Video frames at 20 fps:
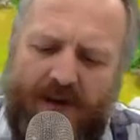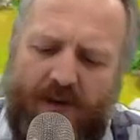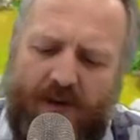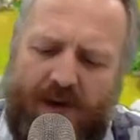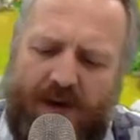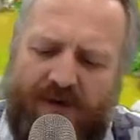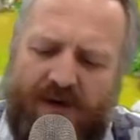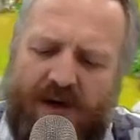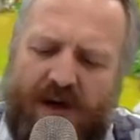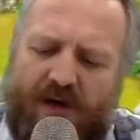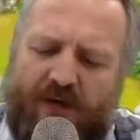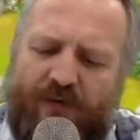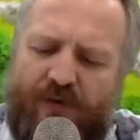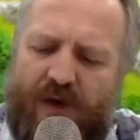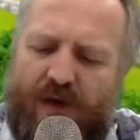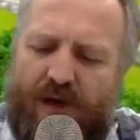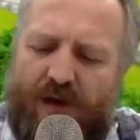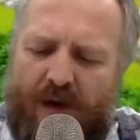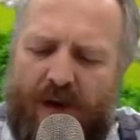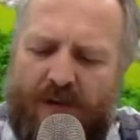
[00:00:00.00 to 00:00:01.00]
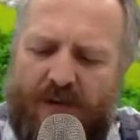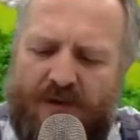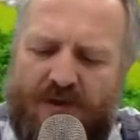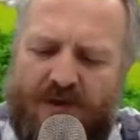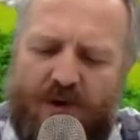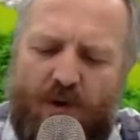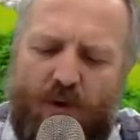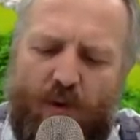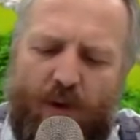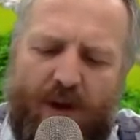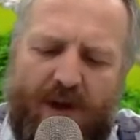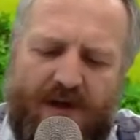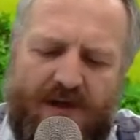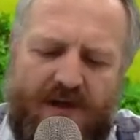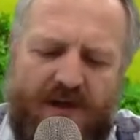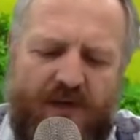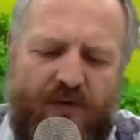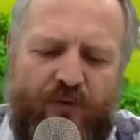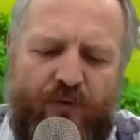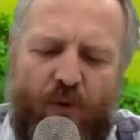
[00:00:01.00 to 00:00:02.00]
have enough yet. I'm still
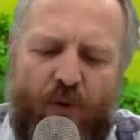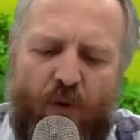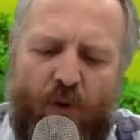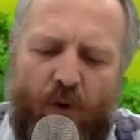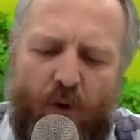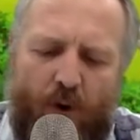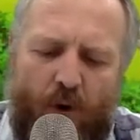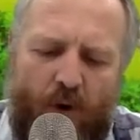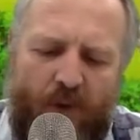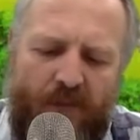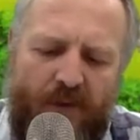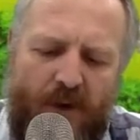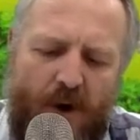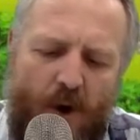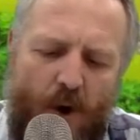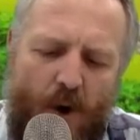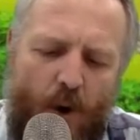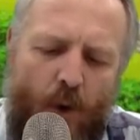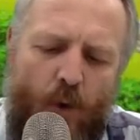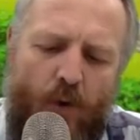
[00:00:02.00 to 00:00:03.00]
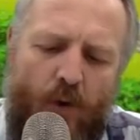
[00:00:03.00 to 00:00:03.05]
waiting for all